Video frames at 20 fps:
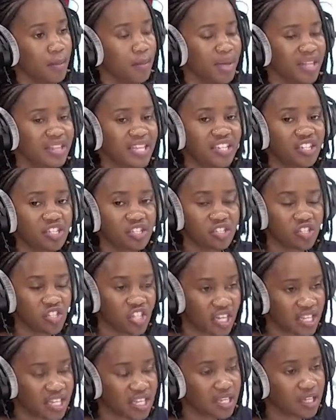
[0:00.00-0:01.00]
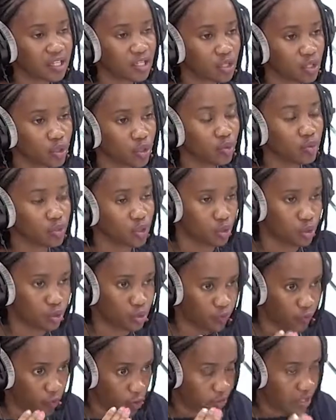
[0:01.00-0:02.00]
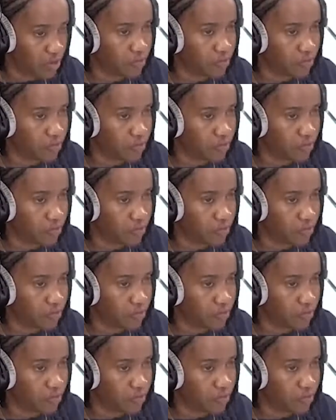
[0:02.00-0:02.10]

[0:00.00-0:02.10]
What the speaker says: But they're just checking, you know, for the